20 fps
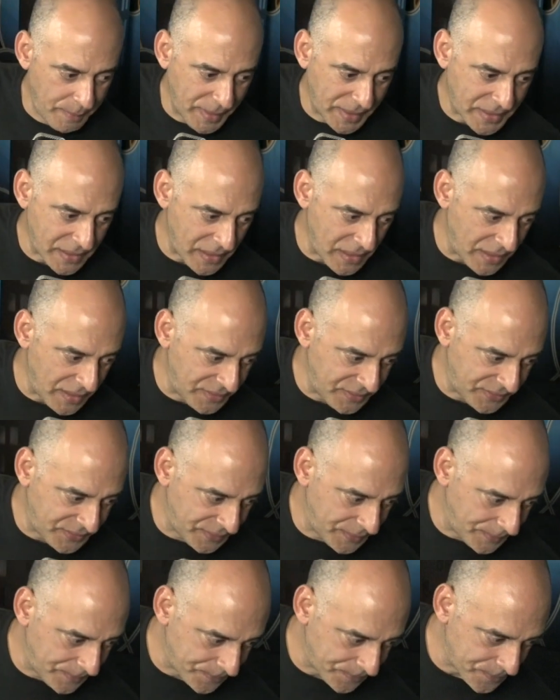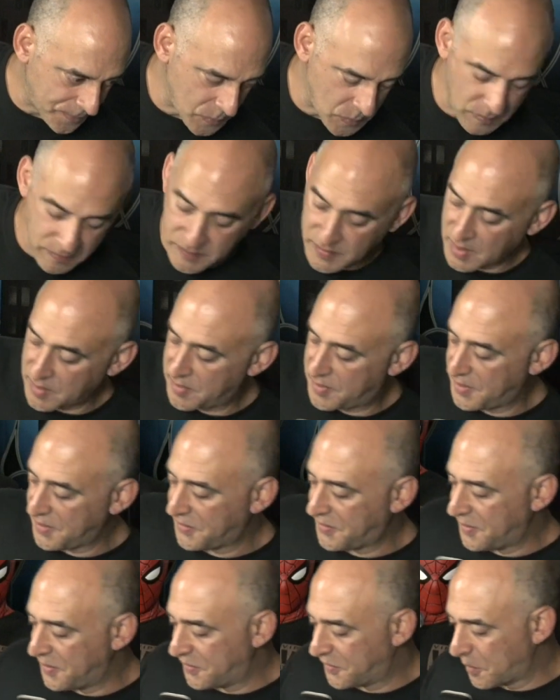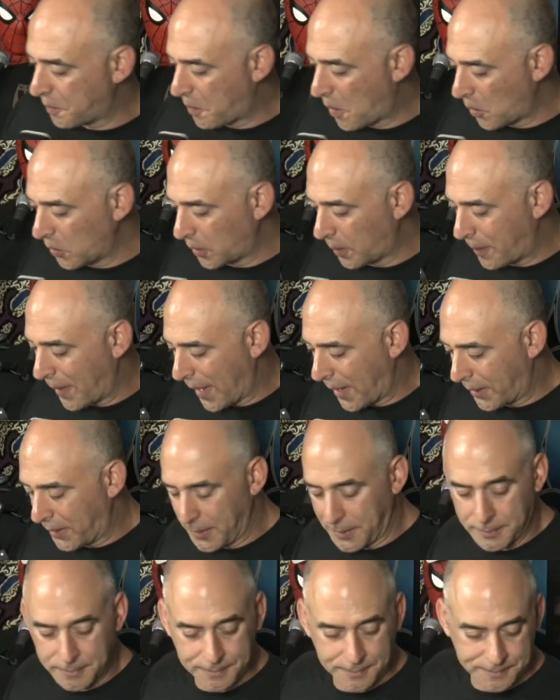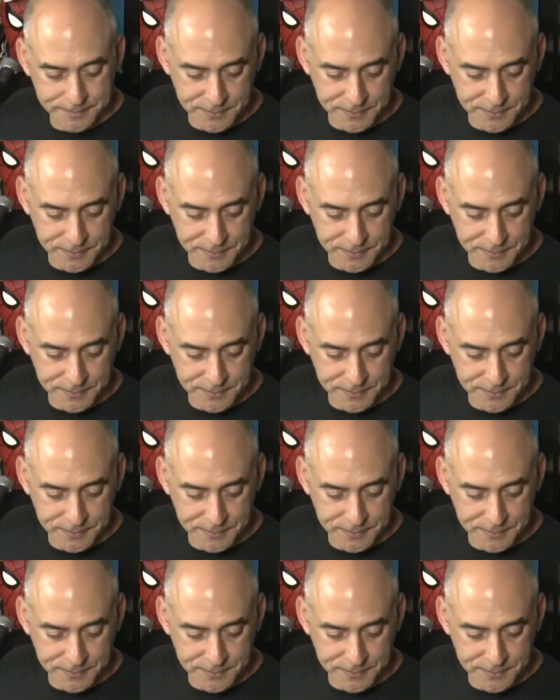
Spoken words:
because this is the polar pattern.